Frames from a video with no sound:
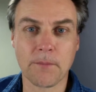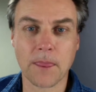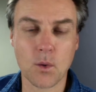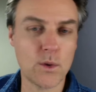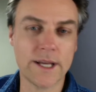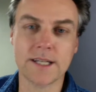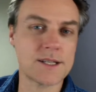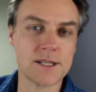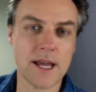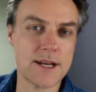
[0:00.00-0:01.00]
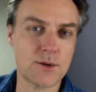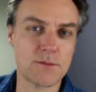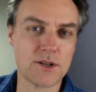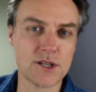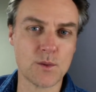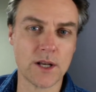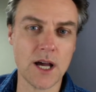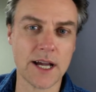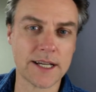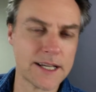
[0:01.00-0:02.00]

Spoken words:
we can say to you as much as we like,